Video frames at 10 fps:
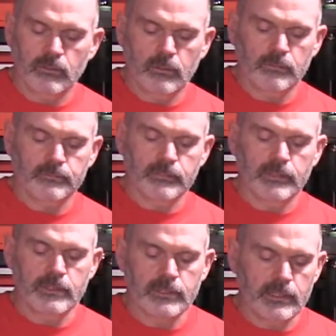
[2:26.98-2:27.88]
or
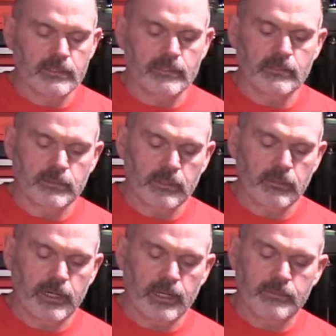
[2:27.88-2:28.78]
in this case it doesn't want
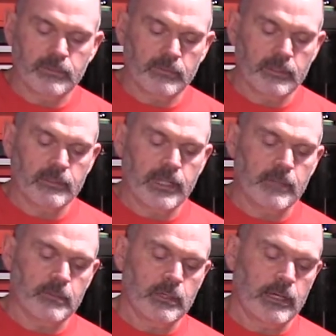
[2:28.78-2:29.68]
to grab, so I'm going to
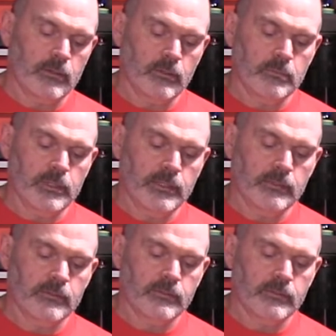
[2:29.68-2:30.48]
tap it out a little bit